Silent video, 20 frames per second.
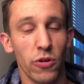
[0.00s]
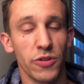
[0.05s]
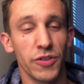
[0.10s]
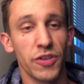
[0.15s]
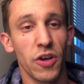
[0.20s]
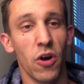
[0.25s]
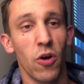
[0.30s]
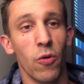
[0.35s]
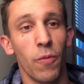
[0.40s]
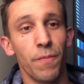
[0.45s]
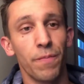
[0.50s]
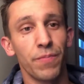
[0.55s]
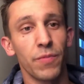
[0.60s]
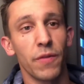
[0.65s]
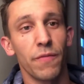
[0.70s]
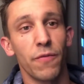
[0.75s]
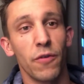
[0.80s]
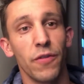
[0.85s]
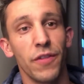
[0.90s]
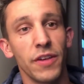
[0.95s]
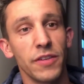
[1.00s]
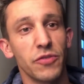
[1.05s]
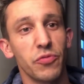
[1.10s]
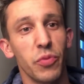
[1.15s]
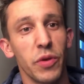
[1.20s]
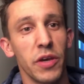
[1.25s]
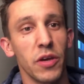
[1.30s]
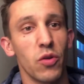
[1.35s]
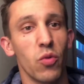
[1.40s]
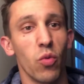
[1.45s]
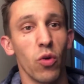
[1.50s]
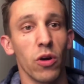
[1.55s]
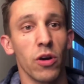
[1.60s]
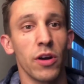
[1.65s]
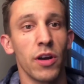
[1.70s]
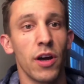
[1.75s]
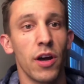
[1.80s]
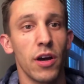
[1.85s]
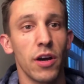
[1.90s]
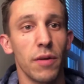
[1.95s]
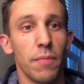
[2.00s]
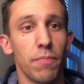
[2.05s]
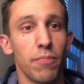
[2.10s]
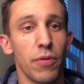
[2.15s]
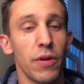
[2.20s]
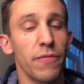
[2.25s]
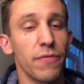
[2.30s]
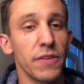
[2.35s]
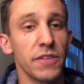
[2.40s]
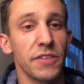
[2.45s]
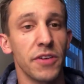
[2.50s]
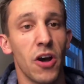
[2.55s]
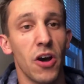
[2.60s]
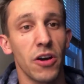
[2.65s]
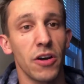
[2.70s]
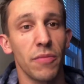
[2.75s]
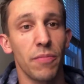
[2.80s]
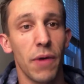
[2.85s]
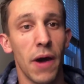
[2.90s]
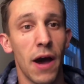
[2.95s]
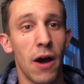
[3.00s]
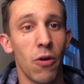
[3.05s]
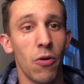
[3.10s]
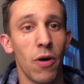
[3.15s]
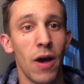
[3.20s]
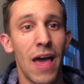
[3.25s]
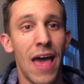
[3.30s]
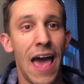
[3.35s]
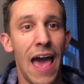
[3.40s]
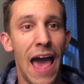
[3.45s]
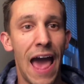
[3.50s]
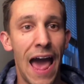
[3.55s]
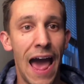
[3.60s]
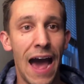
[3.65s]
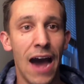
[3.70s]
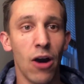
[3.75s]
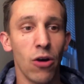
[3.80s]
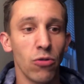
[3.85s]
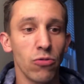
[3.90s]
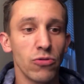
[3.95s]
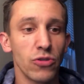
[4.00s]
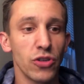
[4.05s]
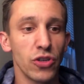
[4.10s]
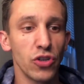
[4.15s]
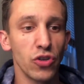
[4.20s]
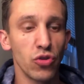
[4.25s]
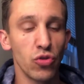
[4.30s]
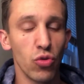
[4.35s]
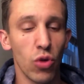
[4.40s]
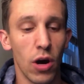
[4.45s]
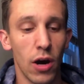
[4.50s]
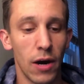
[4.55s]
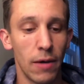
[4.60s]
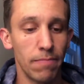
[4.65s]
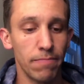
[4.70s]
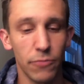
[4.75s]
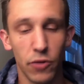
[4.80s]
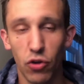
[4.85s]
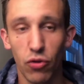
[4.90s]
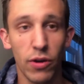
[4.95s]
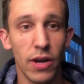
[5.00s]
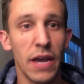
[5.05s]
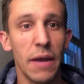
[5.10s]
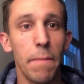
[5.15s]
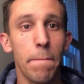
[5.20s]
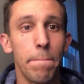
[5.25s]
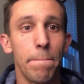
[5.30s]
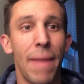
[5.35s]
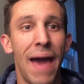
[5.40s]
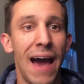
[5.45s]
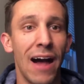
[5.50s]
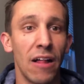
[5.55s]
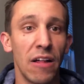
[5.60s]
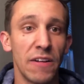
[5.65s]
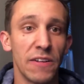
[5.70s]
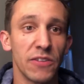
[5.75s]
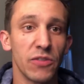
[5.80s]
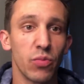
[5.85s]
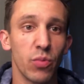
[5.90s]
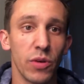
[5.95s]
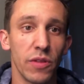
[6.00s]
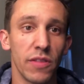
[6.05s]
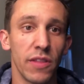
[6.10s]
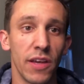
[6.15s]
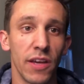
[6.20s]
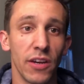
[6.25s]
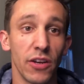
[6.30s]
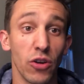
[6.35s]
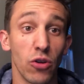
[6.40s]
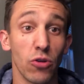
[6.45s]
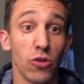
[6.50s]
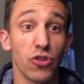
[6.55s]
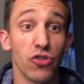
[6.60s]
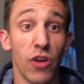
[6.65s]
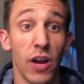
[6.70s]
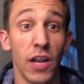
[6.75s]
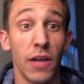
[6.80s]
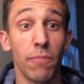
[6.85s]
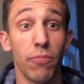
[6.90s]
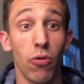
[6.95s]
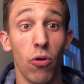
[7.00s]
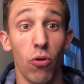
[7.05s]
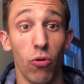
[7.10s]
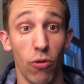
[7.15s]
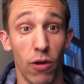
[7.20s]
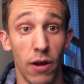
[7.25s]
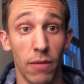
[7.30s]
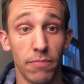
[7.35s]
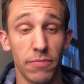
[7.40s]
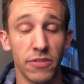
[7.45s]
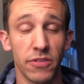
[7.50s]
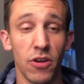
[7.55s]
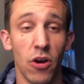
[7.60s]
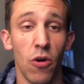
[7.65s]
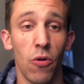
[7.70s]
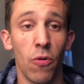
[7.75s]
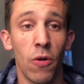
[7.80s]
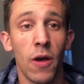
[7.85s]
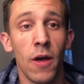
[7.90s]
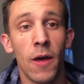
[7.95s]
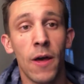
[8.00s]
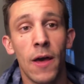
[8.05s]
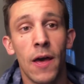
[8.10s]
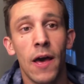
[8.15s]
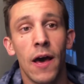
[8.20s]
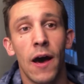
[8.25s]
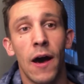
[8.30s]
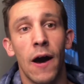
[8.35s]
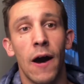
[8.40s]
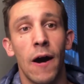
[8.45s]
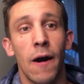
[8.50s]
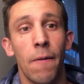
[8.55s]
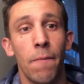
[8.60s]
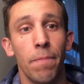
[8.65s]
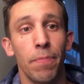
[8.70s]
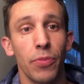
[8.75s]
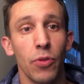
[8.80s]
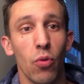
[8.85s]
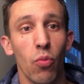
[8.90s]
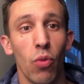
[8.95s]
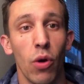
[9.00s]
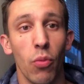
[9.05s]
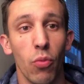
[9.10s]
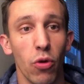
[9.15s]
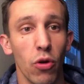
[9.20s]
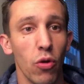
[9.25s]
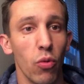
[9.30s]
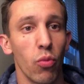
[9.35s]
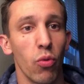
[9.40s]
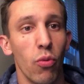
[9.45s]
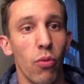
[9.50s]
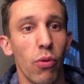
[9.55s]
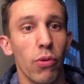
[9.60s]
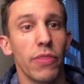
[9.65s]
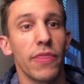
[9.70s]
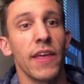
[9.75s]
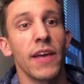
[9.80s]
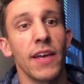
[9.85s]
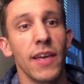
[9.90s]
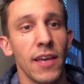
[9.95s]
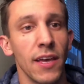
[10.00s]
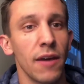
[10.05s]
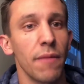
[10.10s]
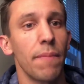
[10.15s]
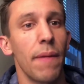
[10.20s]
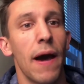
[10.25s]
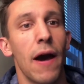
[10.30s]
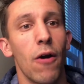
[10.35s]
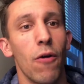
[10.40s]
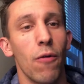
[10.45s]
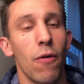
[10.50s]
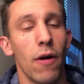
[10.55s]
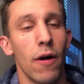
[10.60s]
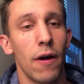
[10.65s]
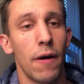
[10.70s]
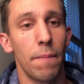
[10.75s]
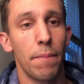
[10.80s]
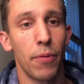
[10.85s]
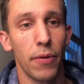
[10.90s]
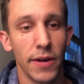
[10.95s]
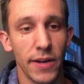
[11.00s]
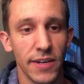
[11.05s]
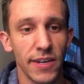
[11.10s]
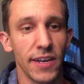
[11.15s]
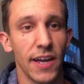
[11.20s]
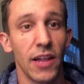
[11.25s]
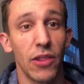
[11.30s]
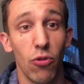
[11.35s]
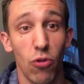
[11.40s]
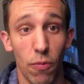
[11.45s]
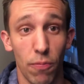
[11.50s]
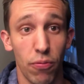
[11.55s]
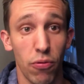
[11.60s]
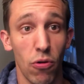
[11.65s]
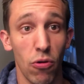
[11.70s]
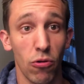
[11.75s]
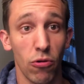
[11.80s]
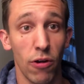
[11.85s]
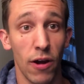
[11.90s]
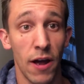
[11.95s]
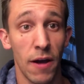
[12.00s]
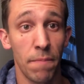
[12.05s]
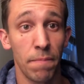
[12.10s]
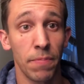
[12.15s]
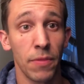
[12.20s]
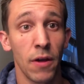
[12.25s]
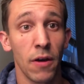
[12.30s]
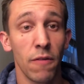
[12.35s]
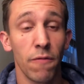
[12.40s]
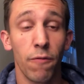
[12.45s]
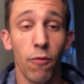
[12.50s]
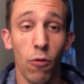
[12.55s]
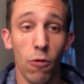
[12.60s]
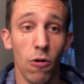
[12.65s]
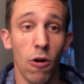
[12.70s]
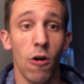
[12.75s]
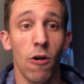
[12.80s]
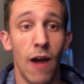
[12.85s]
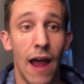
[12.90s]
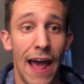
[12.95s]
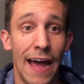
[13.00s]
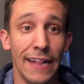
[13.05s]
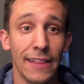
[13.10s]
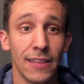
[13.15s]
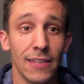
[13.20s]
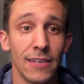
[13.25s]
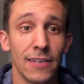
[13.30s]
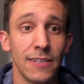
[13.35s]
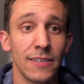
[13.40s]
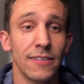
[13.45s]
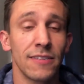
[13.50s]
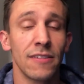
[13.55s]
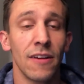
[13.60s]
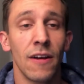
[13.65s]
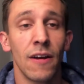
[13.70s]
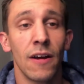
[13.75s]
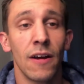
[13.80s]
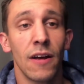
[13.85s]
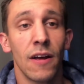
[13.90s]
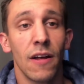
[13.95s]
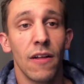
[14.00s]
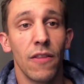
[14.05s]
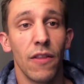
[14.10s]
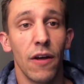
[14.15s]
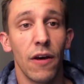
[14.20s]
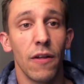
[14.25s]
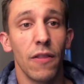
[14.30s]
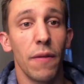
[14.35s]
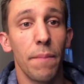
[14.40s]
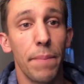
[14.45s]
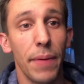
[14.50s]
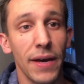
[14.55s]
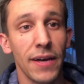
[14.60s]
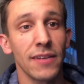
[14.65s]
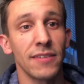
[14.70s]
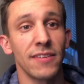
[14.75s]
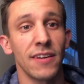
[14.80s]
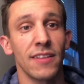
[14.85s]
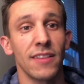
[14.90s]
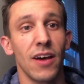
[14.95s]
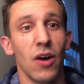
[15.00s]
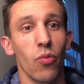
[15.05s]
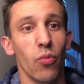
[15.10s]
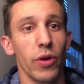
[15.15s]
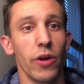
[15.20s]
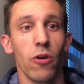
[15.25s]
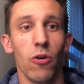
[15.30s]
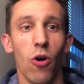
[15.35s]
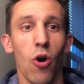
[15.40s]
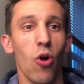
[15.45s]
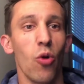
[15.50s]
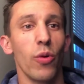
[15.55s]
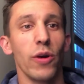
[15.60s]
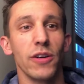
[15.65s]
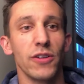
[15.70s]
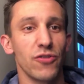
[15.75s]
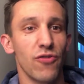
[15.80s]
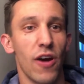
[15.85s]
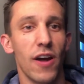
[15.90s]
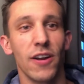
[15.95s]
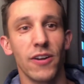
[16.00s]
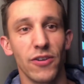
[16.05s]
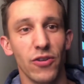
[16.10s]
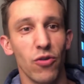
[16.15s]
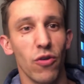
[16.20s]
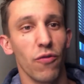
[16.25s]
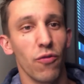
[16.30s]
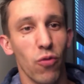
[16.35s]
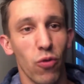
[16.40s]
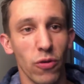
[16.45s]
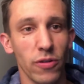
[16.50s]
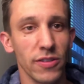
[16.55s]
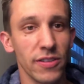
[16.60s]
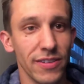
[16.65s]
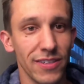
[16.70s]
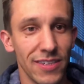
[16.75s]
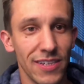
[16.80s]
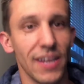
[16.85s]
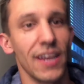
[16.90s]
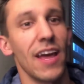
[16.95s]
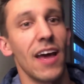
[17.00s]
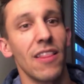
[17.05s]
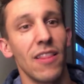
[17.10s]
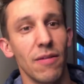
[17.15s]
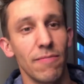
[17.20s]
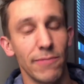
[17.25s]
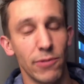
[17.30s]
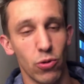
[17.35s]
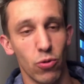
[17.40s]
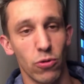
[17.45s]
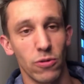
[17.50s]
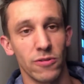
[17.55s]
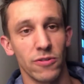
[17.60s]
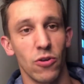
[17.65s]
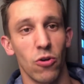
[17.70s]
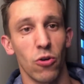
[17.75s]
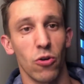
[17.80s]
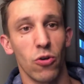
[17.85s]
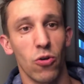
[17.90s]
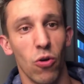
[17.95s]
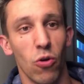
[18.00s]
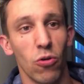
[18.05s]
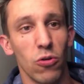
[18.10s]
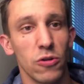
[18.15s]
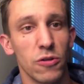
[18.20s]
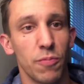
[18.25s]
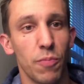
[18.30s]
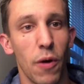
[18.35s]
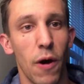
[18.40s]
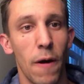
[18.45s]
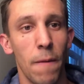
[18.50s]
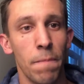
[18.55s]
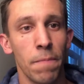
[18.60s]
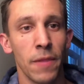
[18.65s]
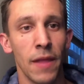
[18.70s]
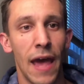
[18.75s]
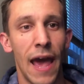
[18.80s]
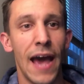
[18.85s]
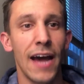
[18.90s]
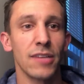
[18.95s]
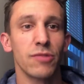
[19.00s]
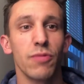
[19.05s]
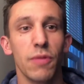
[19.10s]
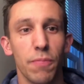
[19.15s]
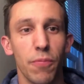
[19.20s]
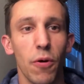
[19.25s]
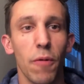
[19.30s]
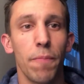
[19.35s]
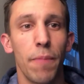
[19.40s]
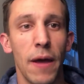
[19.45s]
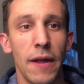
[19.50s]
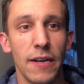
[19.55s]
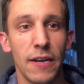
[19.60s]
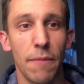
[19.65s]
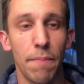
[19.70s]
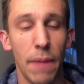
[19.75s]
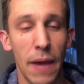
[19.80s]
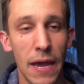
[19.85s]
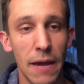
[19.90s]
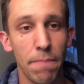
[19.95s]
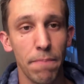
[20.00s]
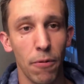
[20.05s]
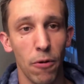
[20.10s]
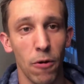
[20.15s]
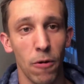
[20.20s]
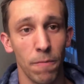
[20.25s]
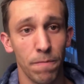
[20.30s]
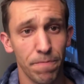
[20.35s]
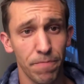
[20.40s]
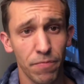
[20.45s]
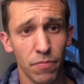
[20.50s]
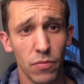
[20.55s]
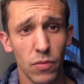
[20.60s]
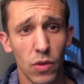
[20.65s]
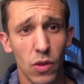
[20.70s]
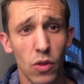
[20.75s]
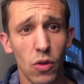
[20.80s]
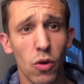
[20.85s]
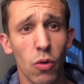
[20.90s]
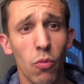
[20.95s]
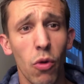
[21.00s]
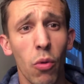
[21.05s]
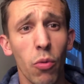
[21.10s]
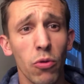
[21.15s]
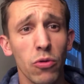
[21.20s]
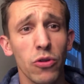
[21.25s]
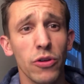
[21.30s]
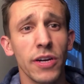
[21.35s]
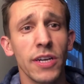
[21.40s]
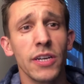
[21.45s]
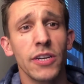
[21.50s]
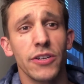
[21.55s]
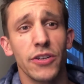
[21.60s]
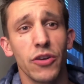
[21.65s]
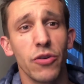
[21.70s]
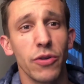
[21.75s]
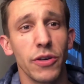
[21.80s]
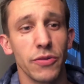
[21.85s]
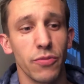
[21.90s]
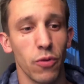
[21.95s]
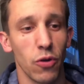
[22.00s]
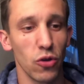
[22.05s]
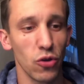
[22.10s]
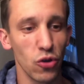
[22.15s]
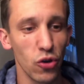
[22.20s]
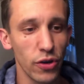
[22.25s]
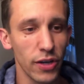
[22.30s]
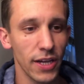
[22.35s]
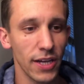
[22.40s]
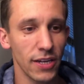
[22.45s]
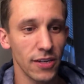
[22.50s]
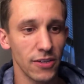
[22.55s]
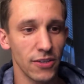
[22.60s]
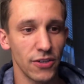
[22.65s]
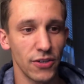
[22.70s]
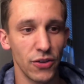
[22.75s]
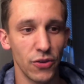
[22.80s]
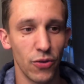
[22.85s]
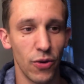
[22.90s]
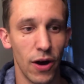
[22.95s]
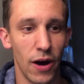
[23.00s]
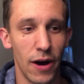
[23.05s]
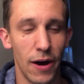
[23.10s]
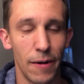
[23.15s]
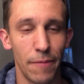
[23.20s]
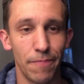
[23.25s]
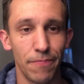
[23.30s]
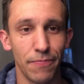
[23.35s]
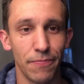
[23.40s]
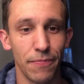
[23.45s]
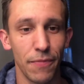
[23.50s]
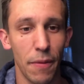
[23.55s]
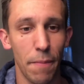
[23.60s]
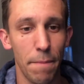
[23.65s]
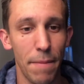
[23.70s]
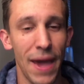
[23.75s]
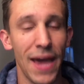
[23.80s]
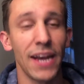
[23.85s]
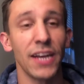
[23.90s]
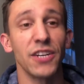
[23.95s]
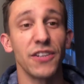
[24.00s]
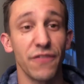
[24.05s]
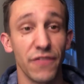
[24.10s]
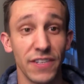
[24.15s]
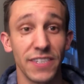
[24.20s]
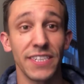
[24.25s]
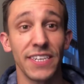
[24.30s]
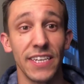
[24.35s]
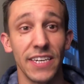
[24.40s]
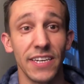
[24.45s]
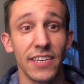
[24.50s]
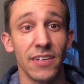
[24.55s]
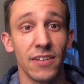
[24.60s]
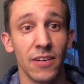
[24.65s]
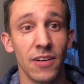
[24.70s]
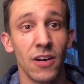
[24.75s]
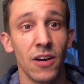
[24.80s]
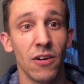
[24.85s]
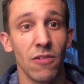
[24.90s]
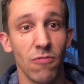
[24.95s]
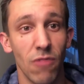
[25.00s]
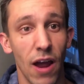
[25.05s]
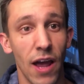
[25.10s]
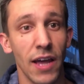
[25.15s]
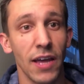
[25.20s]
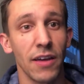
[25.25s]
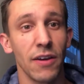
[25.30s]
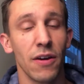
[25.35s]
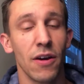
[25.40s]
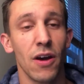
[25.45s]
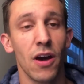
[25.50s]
So for this week, we're going to briefly talk about how to create balance within your training program. So when we're thinking about putting together a program for our athletes, the biggest thing that we are always trying to do, of course, it's to get them towards their goals. But as we put pen to paper, what we're looking to do is we're looking to manage fatigue, right?